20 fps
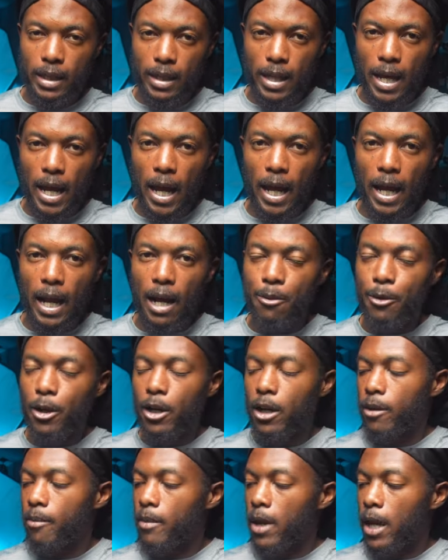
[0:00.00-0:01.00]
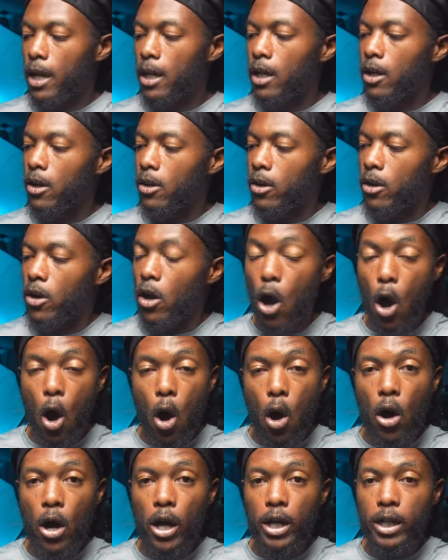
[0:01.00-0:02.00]
that I'm gonna make here
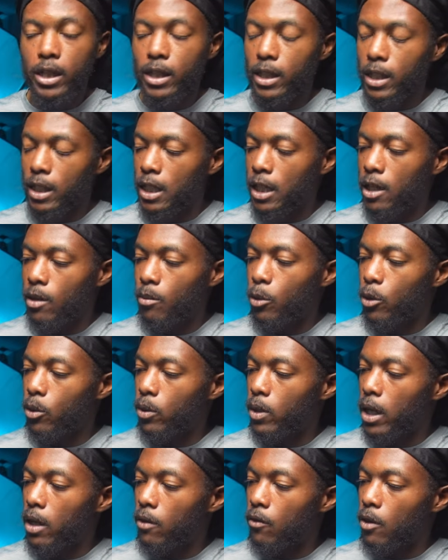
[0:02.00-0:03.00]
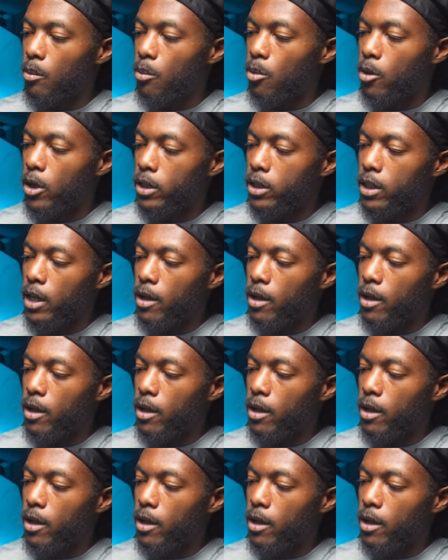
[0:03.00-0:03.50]
on the gimbal. Now, if I press